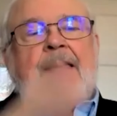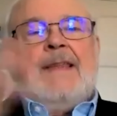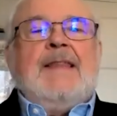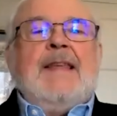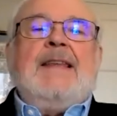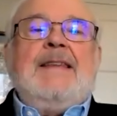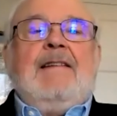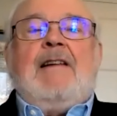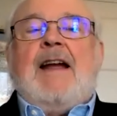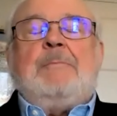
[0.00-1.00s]
Then
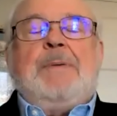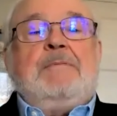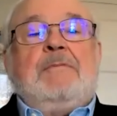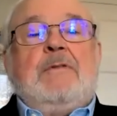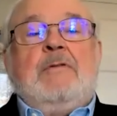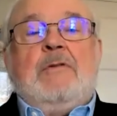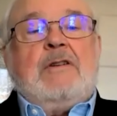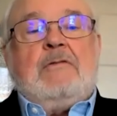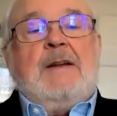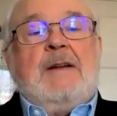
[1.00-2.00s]
there are people who
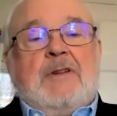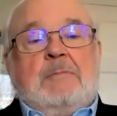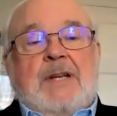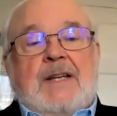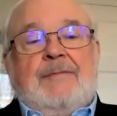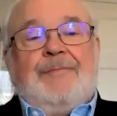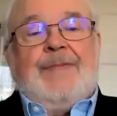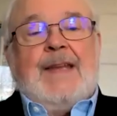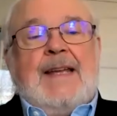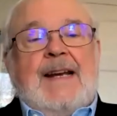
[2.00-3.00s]
agree with me,
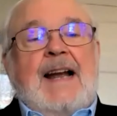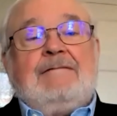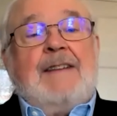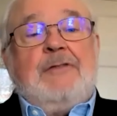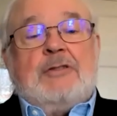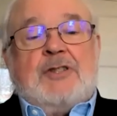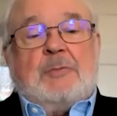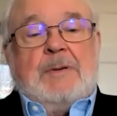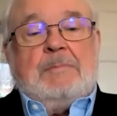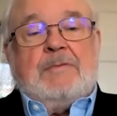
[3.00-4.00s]
and I love those
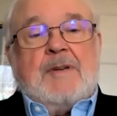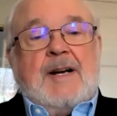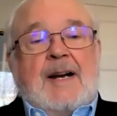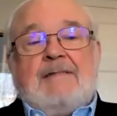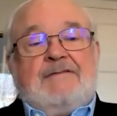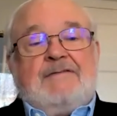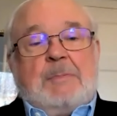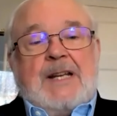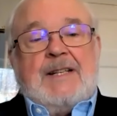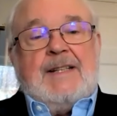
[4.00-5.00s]
people, and I love
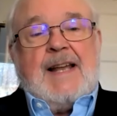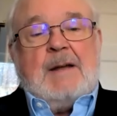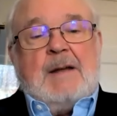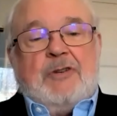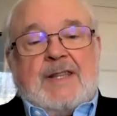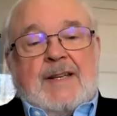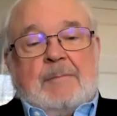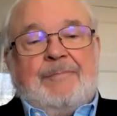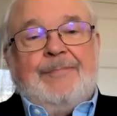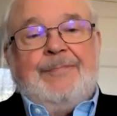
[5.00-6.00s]
spending time with
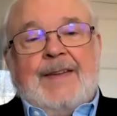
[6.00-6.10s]
them.